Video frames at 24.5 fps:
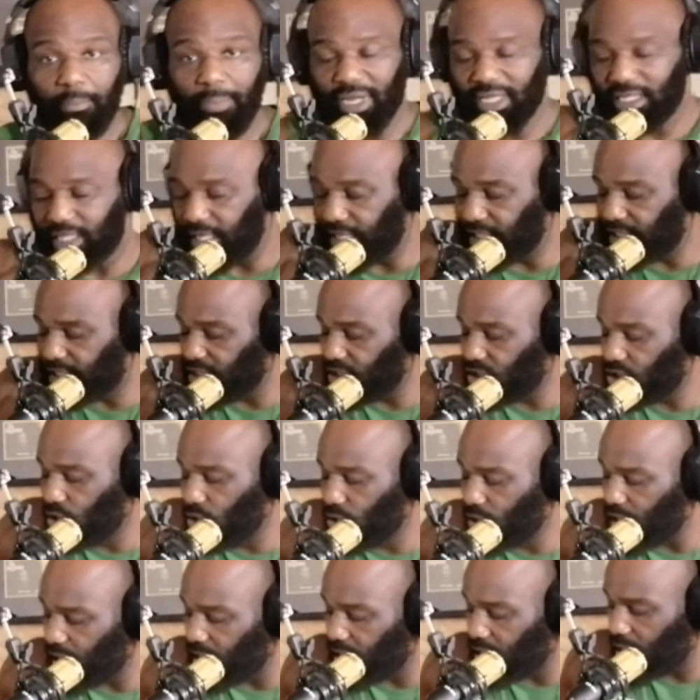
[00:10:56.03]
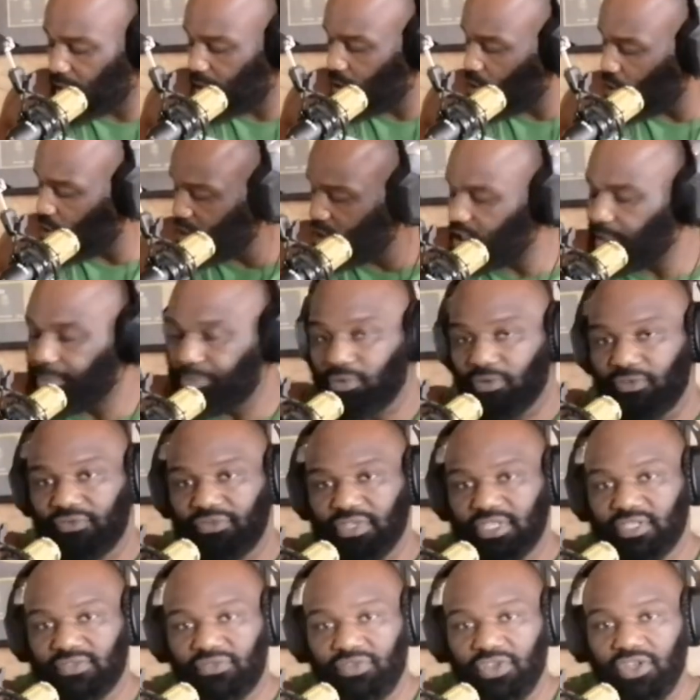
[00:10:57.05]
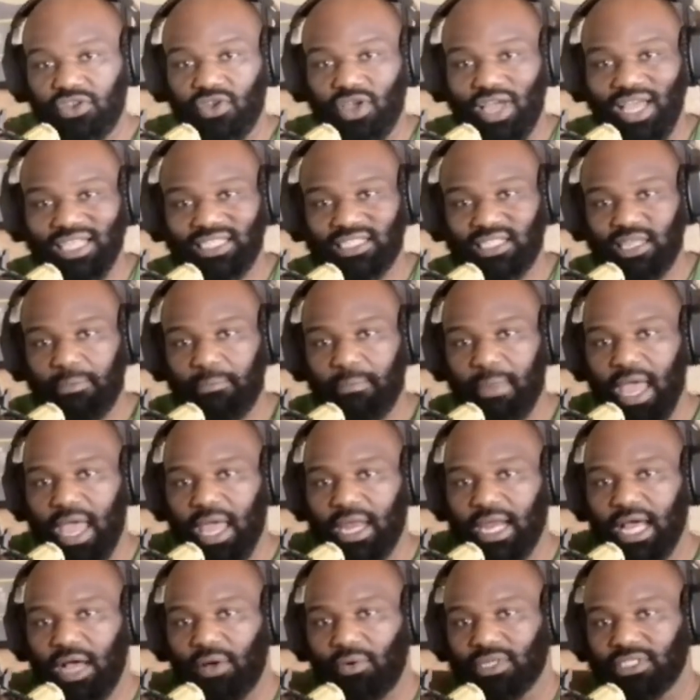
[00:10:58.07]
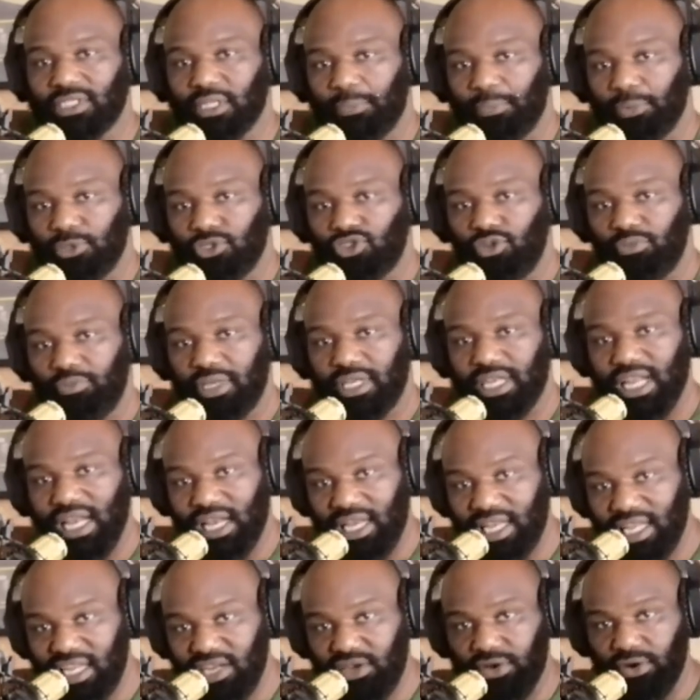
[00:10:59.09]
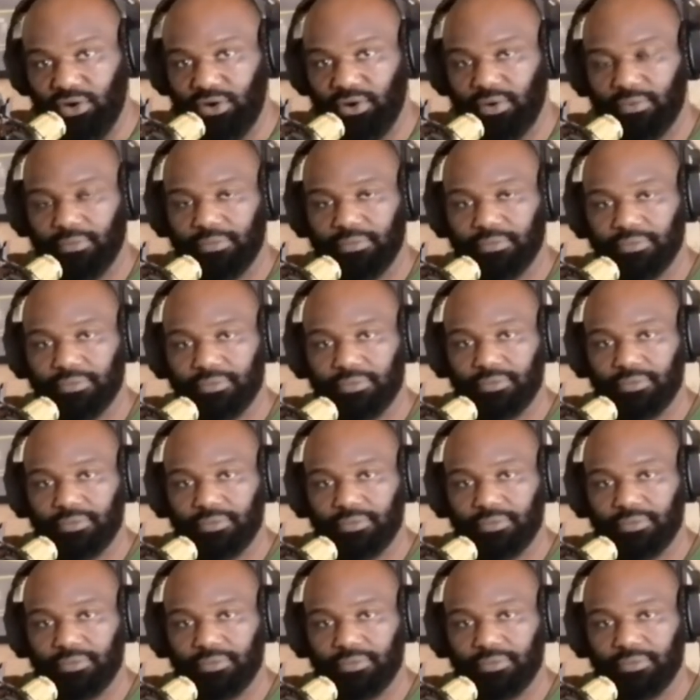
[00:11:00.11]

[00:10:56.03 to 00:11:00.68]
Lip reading: But let's just look at the concept of this video. As the man, I was supposed to be the leader.